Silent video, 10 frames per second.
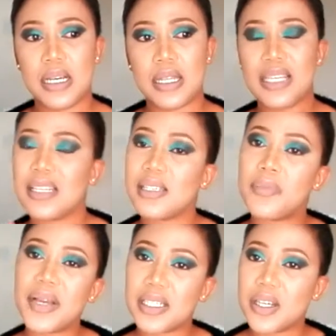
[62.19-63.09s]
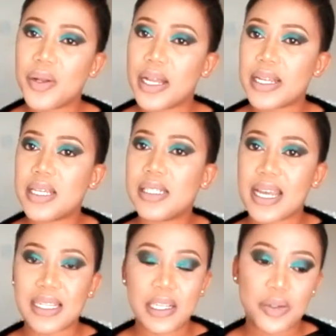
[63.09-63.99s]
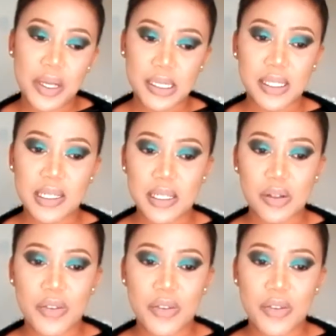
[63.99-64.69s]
this isn't particularly targeted to instances